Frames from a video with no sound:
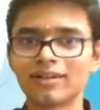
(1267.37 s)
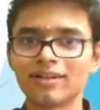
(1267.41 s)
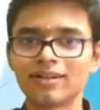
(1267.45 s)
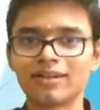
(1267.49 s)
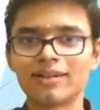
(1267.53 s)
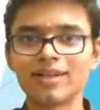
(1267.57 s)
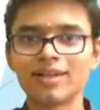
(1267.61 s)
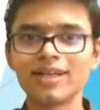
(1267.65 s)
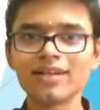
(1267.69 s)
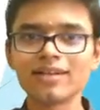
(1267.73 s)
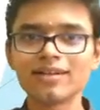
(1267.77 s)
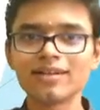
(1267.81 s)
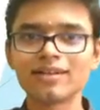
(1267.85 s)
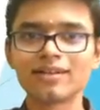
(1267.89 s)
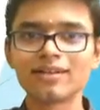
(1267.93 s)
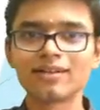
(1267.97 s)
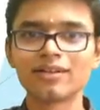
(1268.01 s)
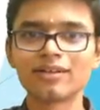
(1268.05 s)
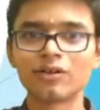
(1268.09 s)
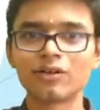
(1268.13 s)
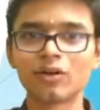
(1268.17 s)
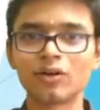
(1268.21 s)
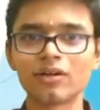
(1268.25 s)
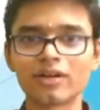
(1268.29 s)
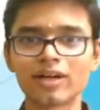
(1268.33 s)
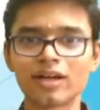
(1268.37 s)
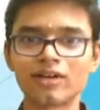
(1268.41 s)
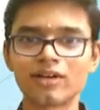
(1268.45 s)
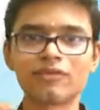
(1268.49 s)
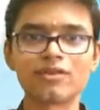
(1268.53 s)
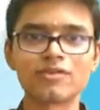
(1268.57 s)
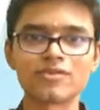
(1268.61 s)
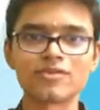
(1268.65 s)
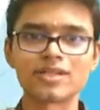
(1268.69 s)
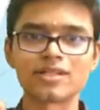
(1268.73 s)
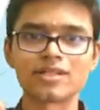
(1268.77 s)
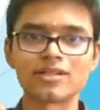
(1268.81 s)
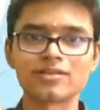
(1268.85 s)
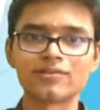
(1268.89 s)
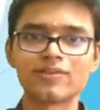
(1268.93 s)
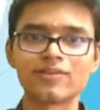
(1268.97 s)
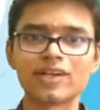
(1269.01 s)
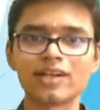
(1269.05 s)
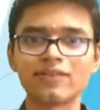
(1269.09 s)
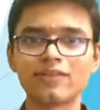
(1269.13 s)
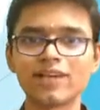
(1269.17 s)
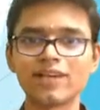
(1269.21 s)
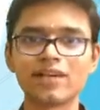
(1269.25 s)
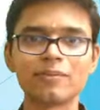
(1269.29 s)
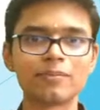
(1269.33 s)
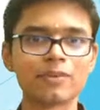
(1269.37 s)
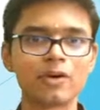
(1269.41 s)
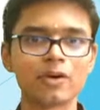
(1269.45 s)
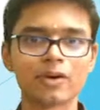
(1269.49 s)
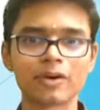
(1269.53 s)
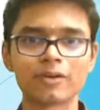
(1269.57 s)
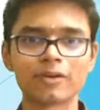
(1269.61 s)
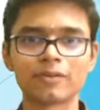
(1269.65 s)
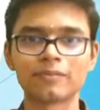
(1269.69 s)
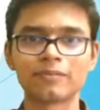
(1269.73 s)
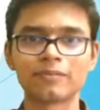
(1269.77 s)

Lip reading: Clear? Don't confuse it. Very, very important.